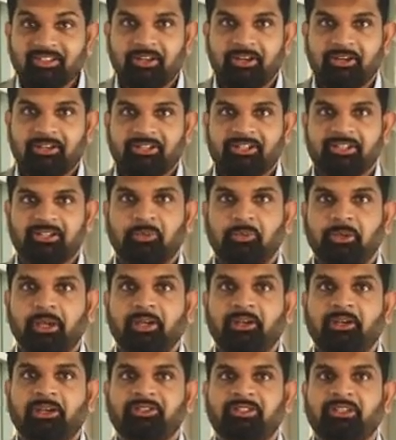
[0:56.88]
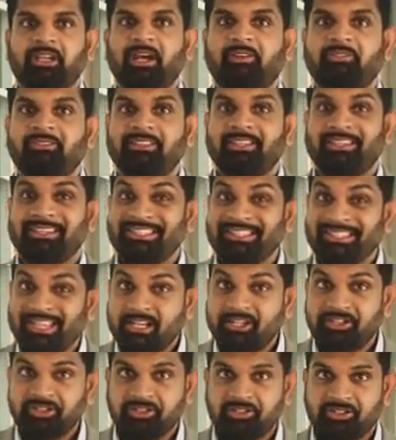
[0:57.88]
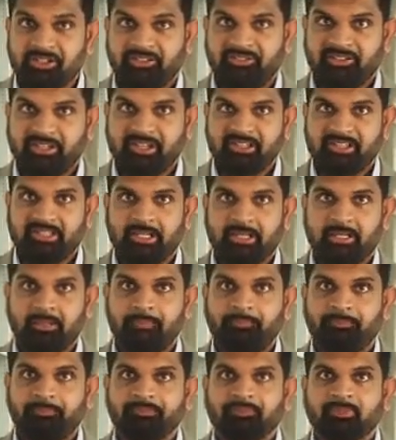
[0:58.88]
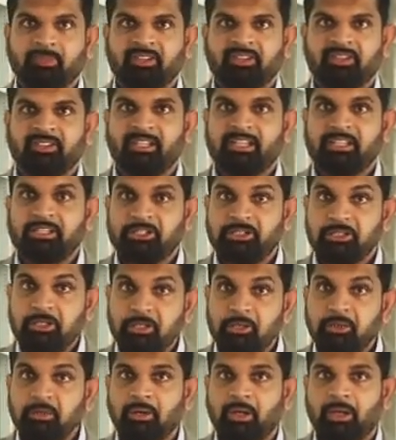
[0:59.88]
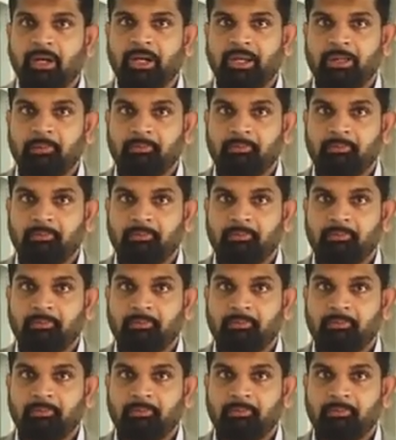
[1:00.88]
course, we are going to cover the essentials of Excel so that you are